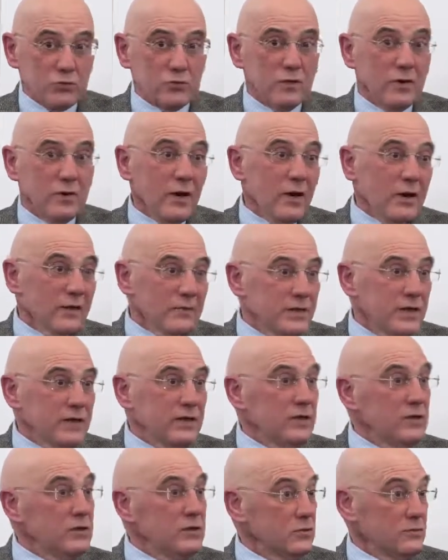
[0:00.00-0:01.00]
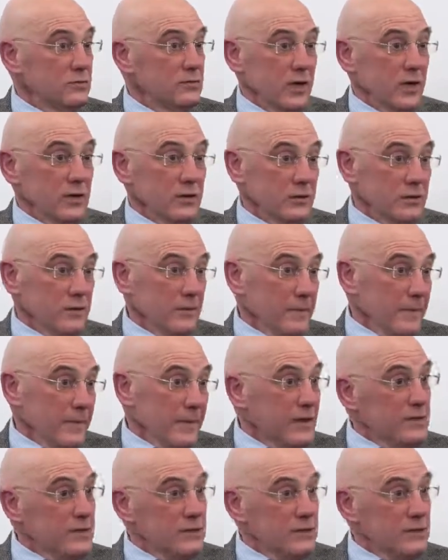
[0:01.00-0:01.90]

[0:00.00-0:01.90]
Ukraine is the zone